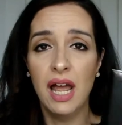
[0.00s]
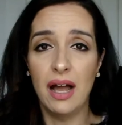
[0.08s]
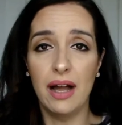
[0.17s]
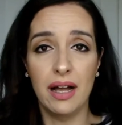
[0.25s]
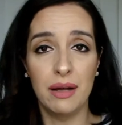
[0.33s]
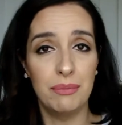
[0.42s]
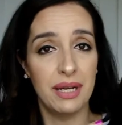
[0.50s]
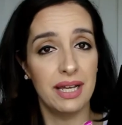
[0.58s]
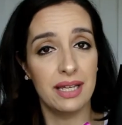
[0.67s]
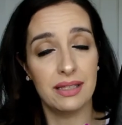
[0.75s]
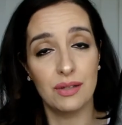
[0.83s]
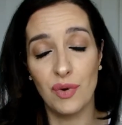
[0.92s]

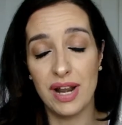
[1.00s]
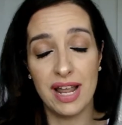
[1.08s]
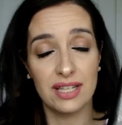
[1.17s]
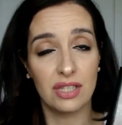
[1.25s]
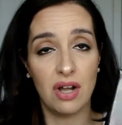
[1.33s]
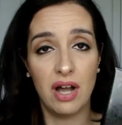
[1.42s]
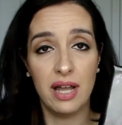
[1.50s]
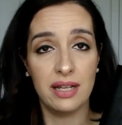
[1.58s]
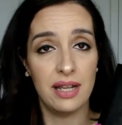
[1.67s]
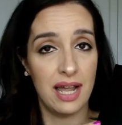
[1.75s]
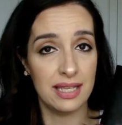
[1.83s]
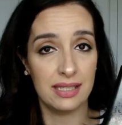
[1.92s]
but when I saw
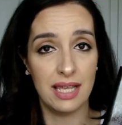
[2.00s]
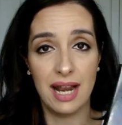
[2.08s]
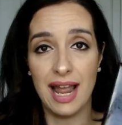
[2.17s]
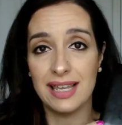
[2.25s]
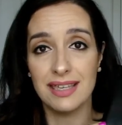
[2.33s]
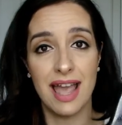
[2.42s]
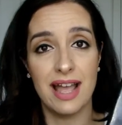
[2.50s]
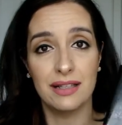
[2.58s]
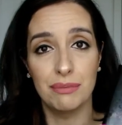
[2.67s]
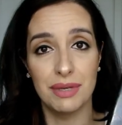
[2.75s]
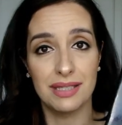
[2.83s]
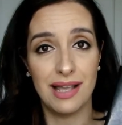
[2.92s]
it, I said I
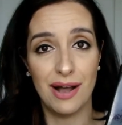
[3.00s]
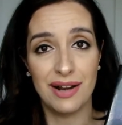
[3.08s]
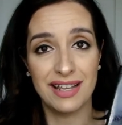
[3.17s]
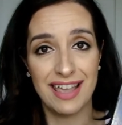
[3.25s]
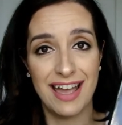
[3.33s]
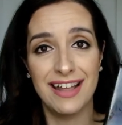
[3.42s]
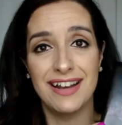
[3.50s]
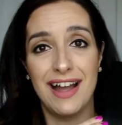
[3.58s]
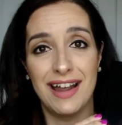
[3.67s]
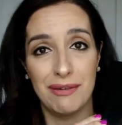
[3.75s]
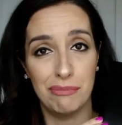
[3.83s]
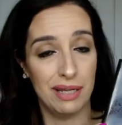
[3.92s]
can't miss out again.
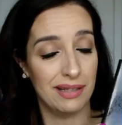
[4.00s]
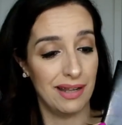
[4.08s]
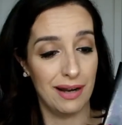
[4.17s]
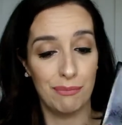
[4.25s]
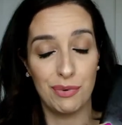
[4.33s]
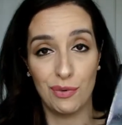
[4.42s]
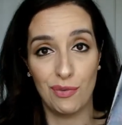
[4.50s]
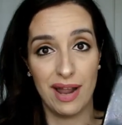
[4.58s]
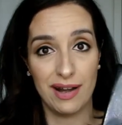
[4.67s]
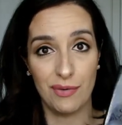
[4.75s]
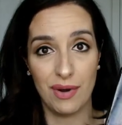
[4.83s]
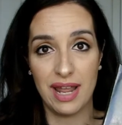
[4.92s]
I picked it up
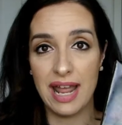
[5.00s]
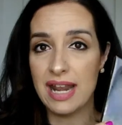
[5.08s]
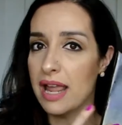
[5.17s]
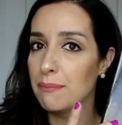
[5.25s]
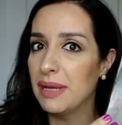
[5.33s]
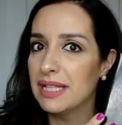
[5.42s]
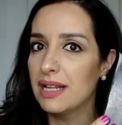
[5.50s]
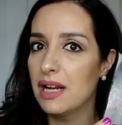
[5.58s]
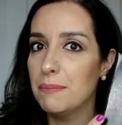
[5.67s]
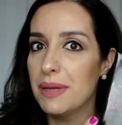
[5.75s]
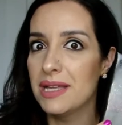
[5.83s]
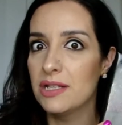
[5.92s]
right away, and I picked it
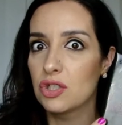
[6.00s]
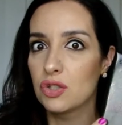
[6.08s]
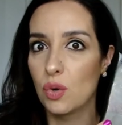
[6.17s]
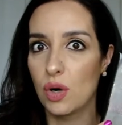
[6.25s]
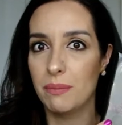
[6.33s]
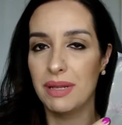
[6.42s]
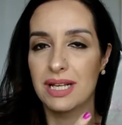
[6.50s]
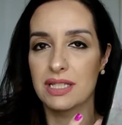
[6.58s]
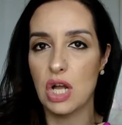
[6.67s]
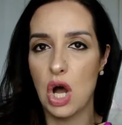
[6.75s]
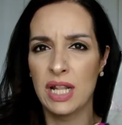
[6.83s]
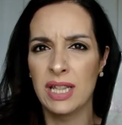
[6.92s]
up in store because
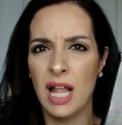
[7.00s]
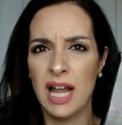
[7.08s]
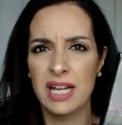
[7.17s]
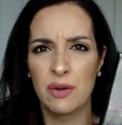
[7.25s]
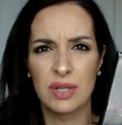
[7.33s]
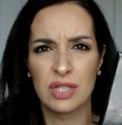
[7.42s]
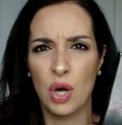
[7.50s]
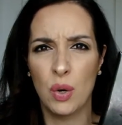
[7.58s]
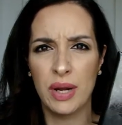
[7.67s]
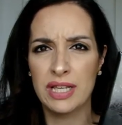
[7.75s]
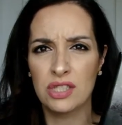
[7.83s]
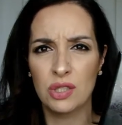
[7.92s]
online it was
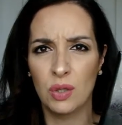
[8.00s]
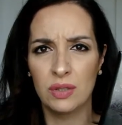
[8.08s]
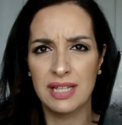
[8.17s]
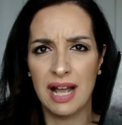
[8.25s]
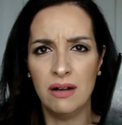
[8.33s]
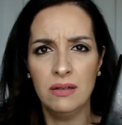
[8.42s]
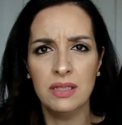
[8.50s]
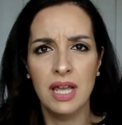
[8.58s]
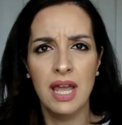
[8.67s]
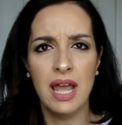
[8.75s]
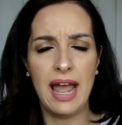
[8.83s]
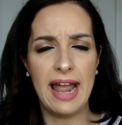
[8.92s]
always sold out,
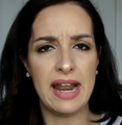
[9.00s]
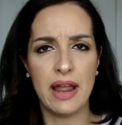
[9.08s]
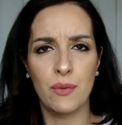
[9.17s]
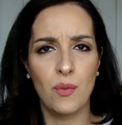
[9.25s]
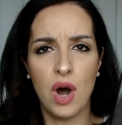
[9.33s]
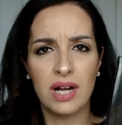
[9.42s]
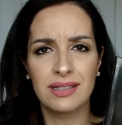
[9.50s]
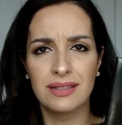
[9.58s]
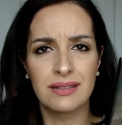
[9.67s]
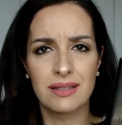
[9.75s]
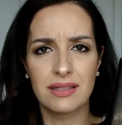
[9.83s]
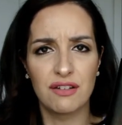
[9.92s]
and I walked
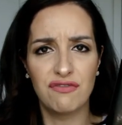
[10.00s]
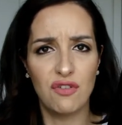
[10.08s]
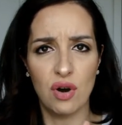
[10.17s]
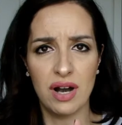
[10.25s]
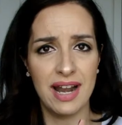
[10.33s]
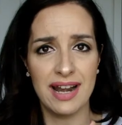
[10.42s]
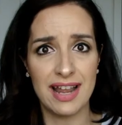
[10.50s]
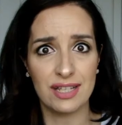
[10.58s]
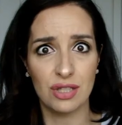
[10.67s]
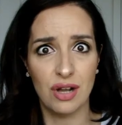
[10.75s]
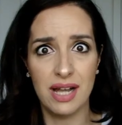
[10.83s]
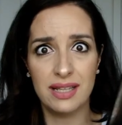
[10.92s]
into Sephora and I
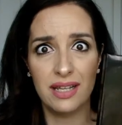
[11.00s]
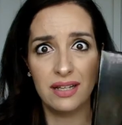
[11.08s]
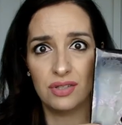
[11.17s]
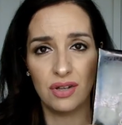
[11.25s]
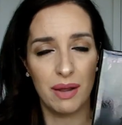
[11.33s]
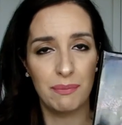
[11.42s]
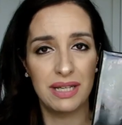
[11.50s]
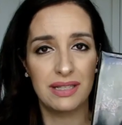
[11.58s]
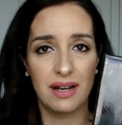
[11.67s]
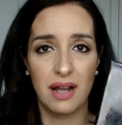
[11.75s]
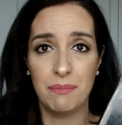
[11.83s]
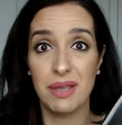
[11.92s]
saw this, so I picked
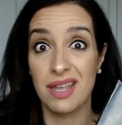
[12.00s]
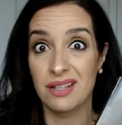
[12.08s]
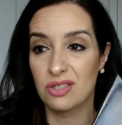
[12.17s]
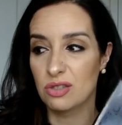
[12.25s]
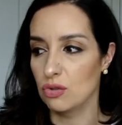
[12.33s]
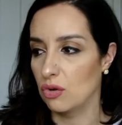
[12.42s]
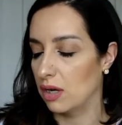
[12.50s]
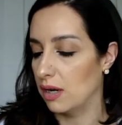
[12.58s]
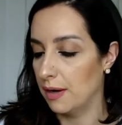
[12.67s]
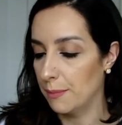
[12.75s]
it up in store.